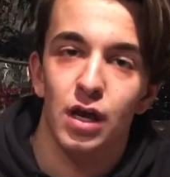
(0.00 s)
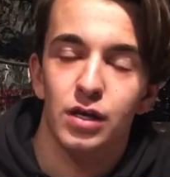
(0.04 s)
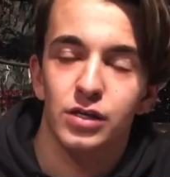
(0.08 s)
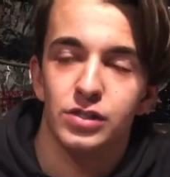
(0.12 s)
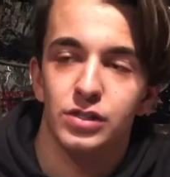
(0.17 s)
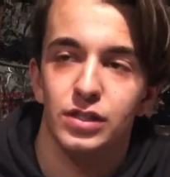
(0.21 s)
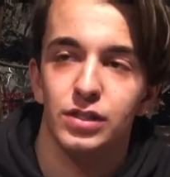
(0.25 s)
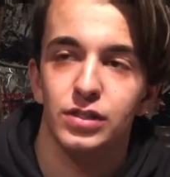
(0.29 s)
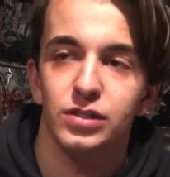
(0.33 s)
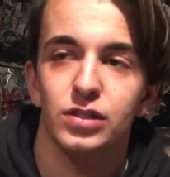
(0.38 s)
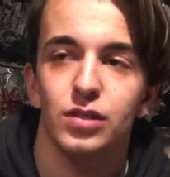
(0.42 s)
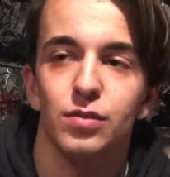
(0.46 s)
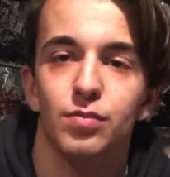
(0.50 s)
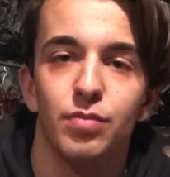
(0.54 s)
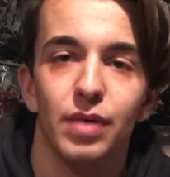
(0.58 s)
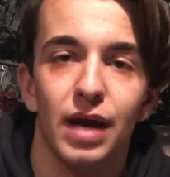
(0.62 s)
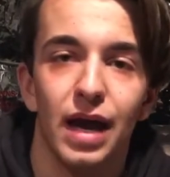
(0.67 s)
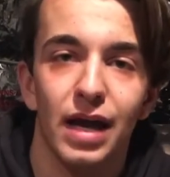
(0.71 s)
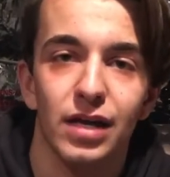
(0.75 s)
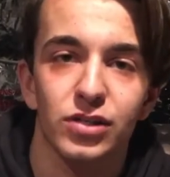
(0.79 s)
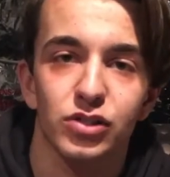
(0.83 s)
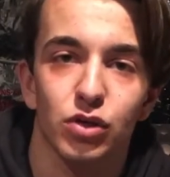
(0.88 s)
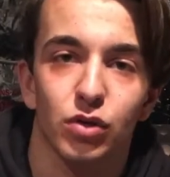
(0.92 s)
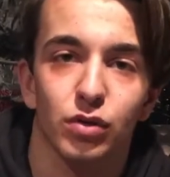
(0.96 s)
Since the
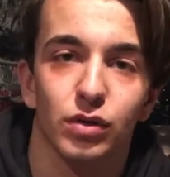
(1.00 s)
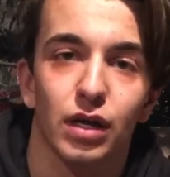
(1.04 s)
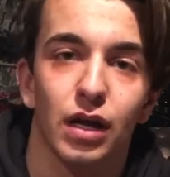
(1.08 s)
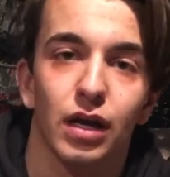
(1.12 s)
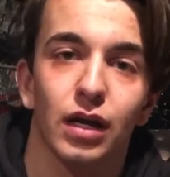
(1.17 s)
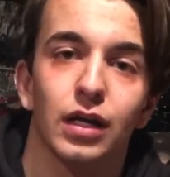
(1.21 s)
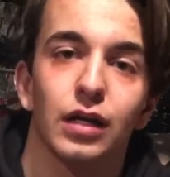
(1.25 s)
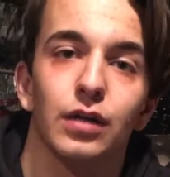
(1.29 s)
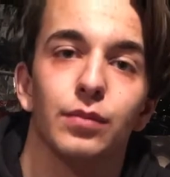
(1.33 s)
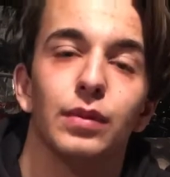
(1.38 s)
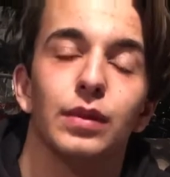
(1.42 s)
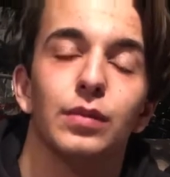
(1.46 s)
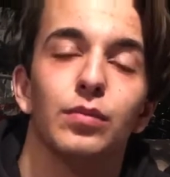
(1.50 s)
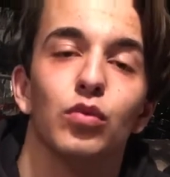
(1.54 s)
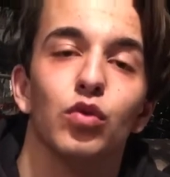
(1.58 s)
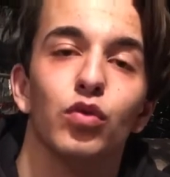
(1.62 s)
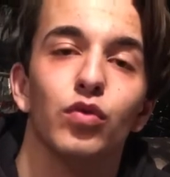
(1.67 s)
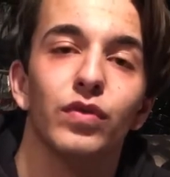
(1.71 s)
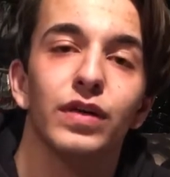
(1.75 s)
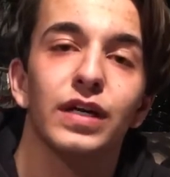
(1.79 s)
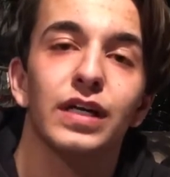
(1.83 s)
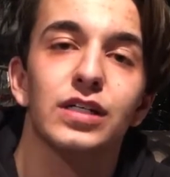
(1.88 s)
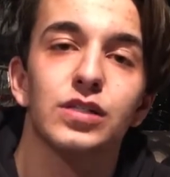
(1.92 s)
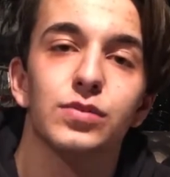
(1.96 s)
bass are not gonna be
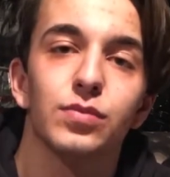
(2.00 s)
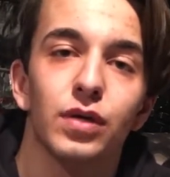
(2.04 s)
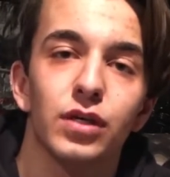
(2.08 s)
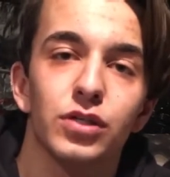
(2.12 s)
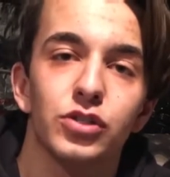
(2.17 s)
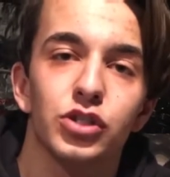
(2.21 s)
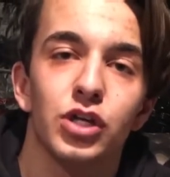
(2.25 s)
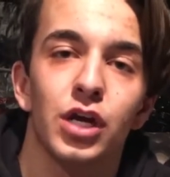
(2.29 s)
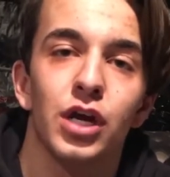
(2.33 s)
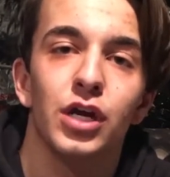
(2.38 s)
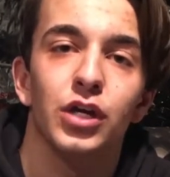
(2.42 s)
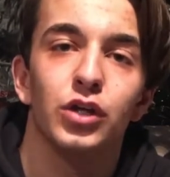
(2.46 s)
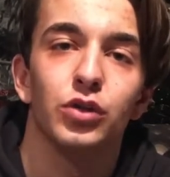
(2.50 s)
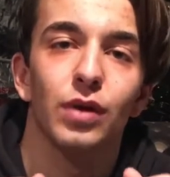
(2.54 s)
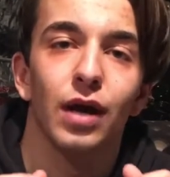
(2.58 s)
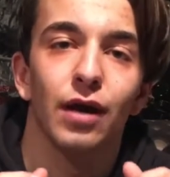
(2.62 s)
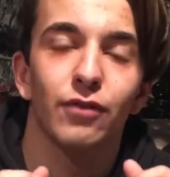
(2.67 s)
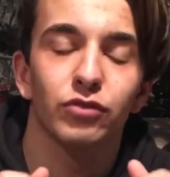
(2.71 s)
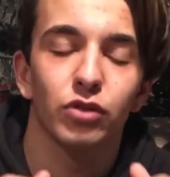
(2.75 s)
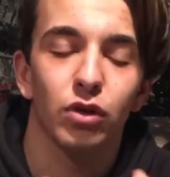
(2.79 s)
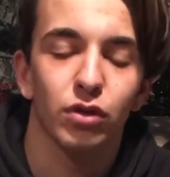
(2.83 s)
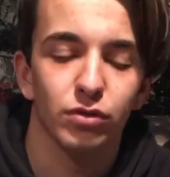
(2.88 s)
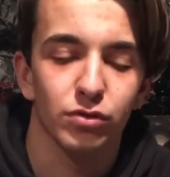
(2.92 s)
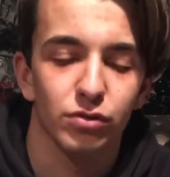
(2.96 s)
moving as much, you
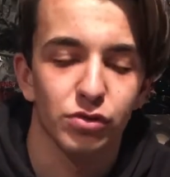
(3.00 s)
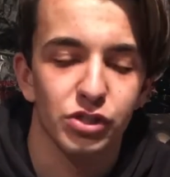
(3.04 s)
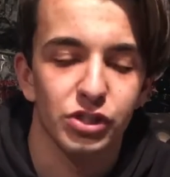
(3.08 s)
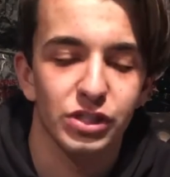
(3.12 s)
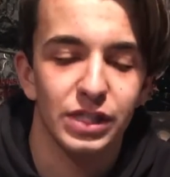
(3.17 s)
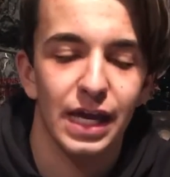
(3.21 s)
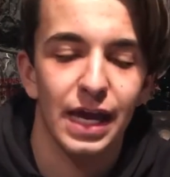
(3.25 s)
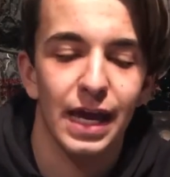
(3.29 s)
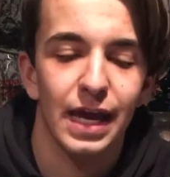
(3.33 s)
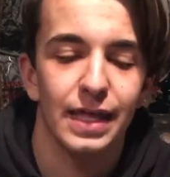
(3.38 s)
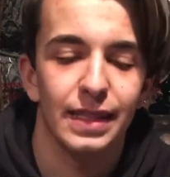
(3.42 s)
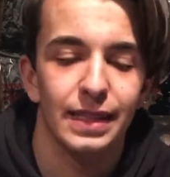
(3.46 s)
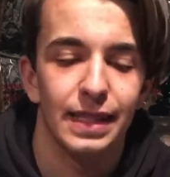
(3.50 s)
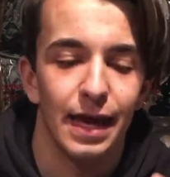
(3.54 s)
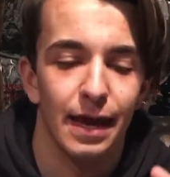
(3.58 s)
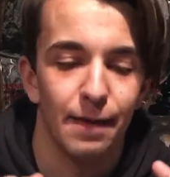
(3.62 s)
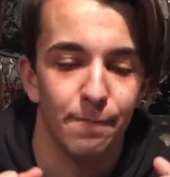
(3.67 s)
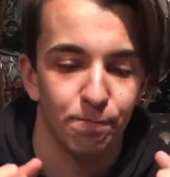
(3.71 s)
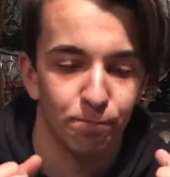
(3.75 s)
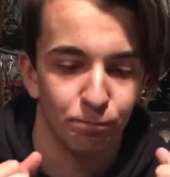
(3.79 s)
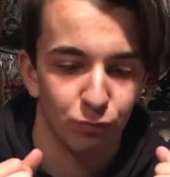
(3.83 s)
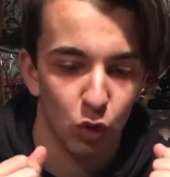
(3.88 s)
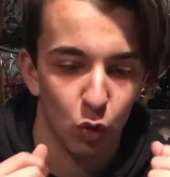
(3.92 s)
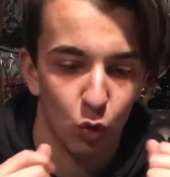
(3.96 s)
have to understand that
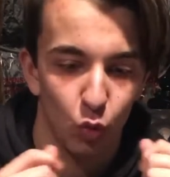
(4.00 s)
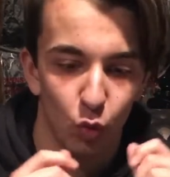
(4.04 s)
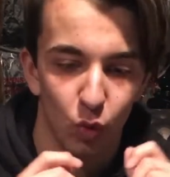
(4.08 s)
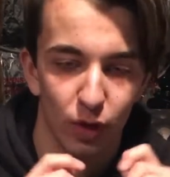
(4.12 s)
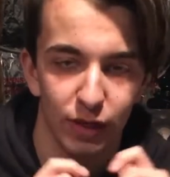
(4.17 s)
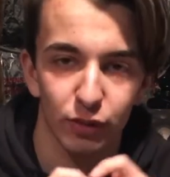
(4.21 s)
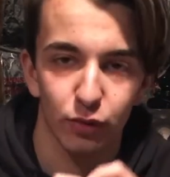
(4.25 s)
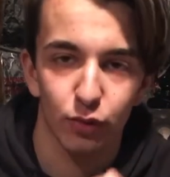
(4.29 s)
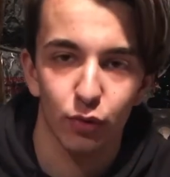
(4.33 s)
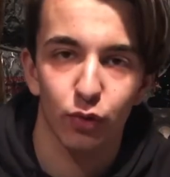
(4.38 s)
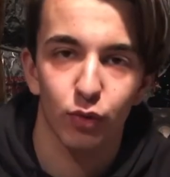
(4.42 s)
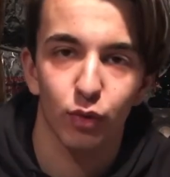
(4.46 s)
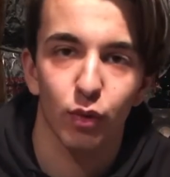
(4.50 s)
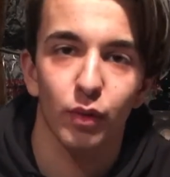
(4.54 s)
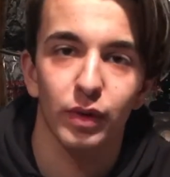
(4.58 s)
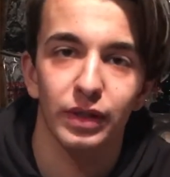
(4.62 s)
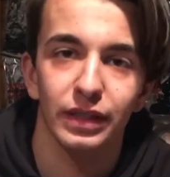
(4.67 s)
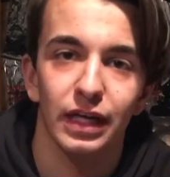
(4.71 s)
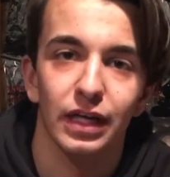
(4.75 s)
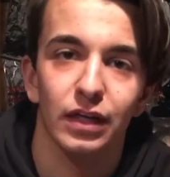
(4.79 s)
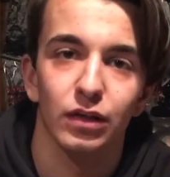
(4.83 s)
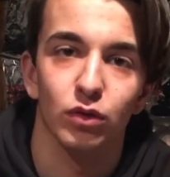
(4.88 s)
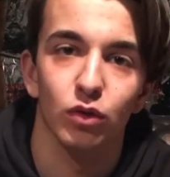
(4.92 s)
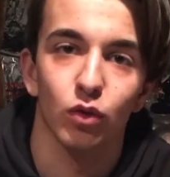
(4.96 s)
when you're
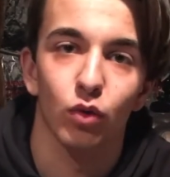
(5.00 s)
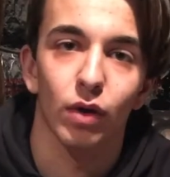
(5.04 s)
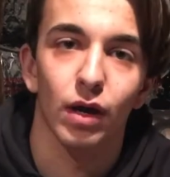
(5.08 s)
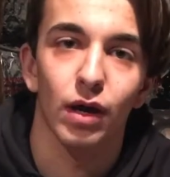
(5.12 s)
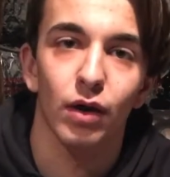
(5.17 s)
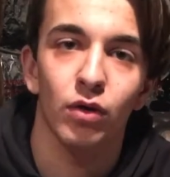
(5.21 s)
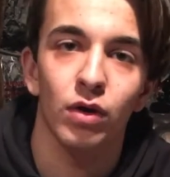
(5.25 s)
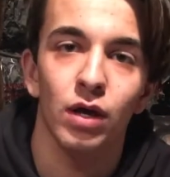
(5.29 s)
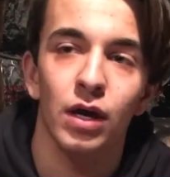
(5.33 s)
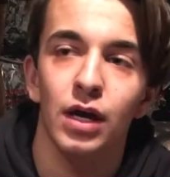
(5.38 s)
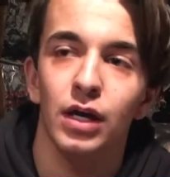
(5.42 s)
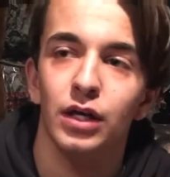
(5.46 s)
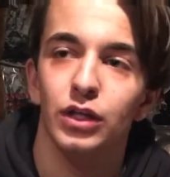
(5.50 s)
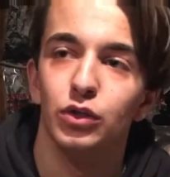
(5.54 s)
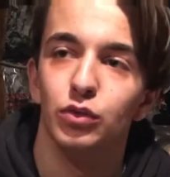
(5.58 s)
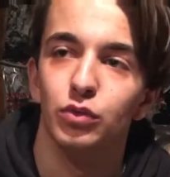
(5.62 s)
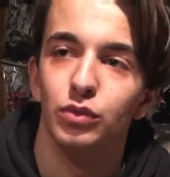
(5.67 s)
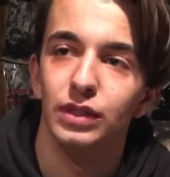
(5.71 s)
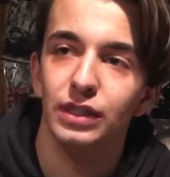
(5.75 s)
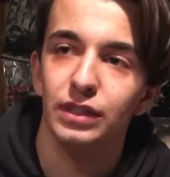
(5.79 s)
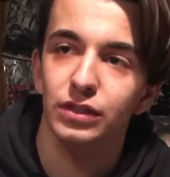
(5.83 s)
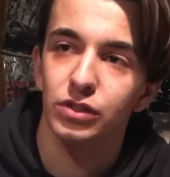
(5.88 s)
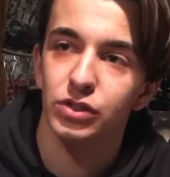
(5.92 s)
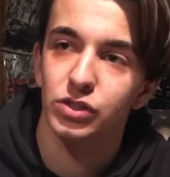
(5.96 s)
throwing that lure out, you
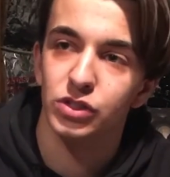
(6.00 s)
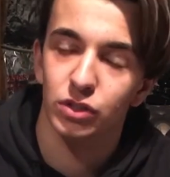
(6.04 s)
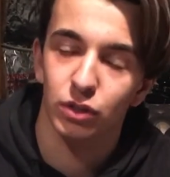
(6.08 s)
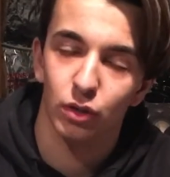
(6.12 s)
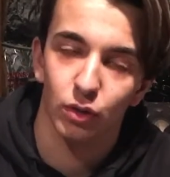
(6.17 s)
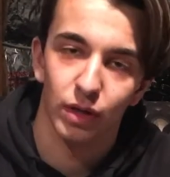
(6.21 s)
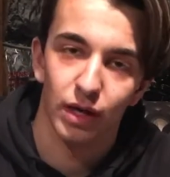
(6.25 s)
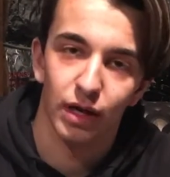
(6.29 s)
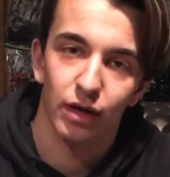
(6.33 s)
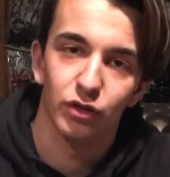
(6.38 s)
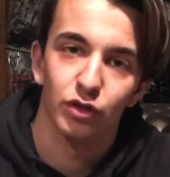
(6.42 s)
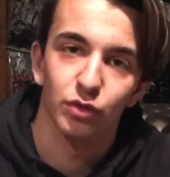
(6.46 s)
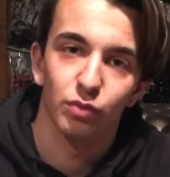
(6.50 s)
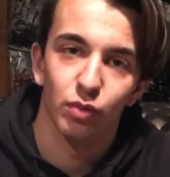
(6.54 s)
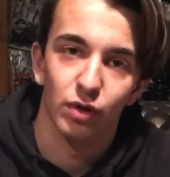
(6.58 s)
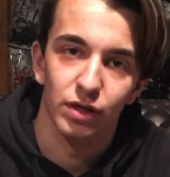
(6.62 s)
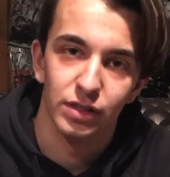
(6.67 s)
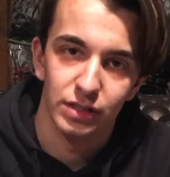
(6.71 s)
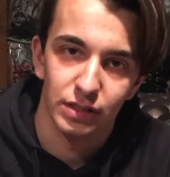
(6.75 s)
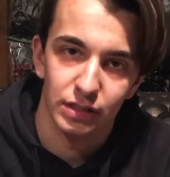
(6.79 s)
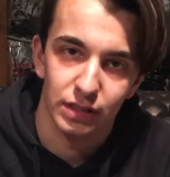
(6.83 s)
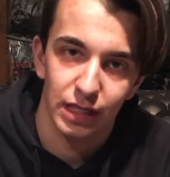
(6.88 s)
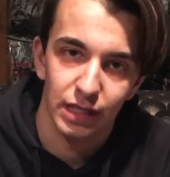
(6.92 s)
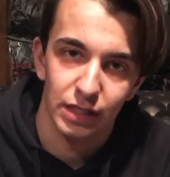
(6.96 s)
need to slow down your
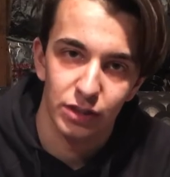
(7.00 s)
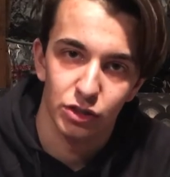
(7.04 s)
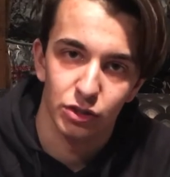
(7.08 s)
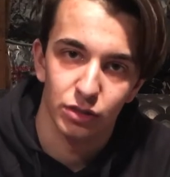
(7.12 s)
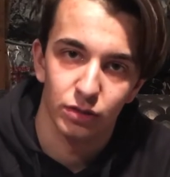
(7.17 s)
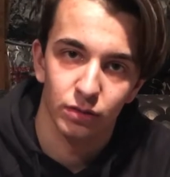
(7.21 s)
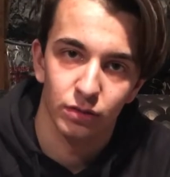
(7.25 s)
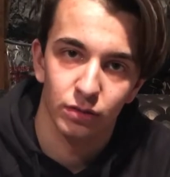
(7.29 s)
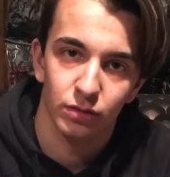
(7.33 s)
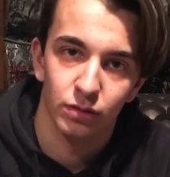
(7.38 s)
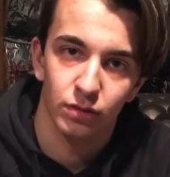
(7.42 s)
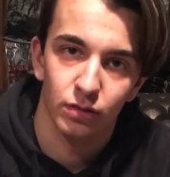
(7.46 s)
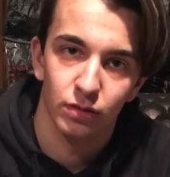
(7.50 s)
presentation,